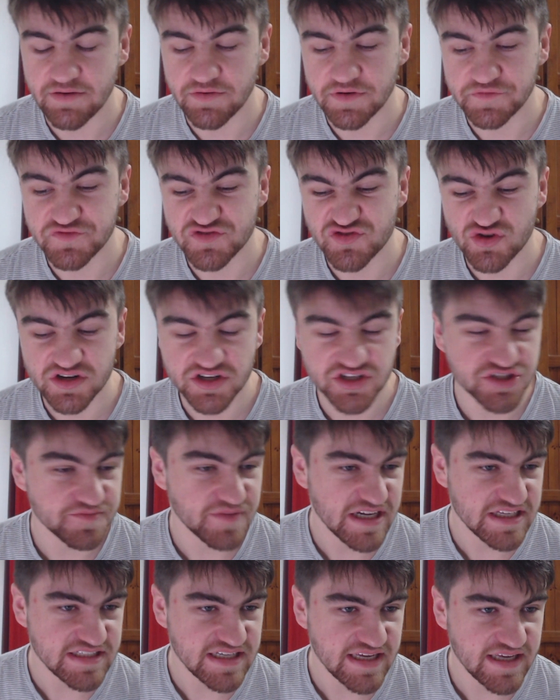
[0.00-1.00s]
structured my
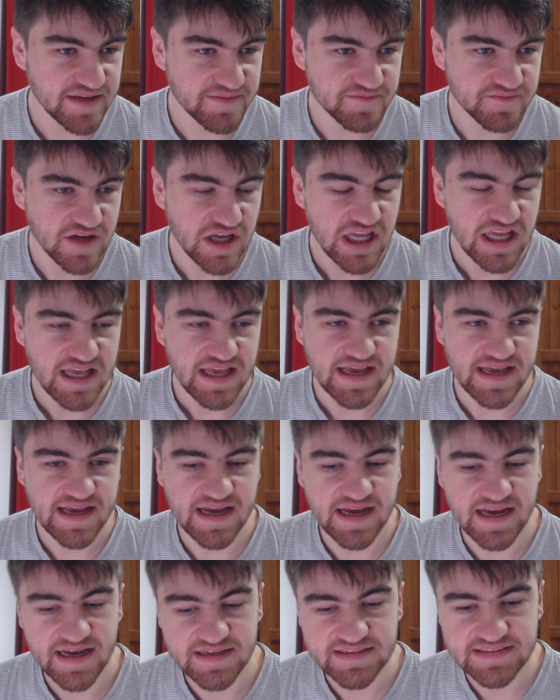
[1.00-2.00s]
team
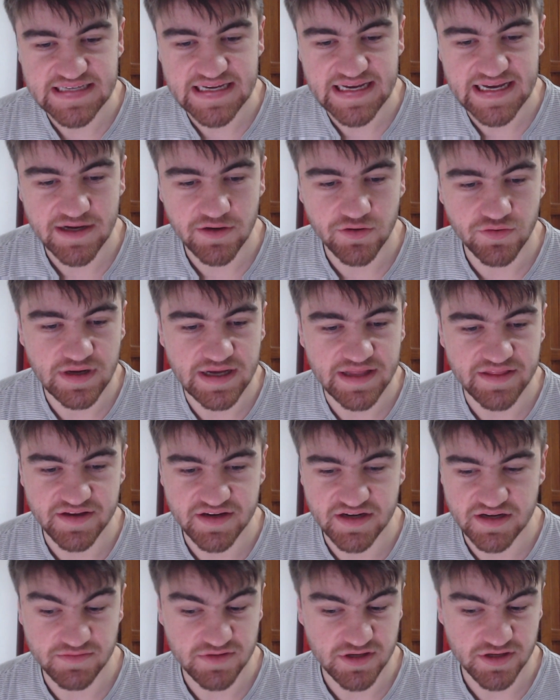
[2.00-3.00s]
and how I
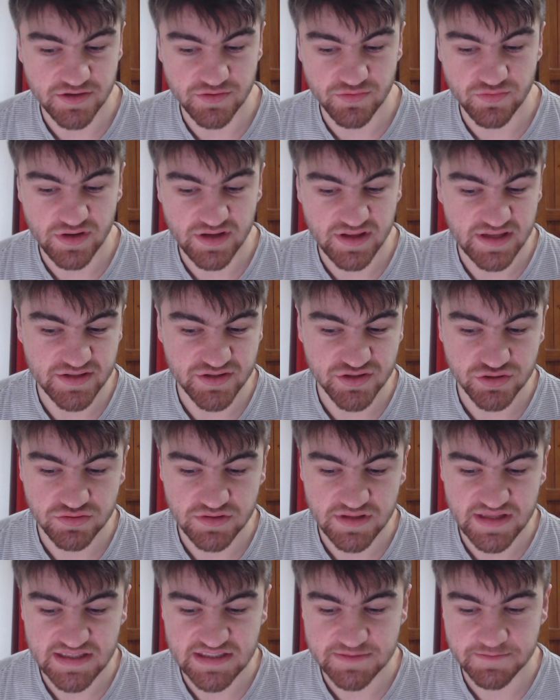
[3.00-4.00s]
think I'm going to really do in
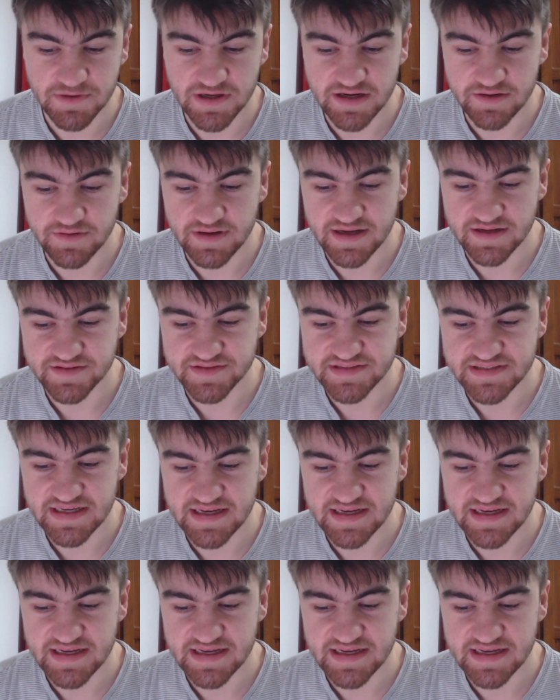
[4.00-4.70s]
these bye rounds,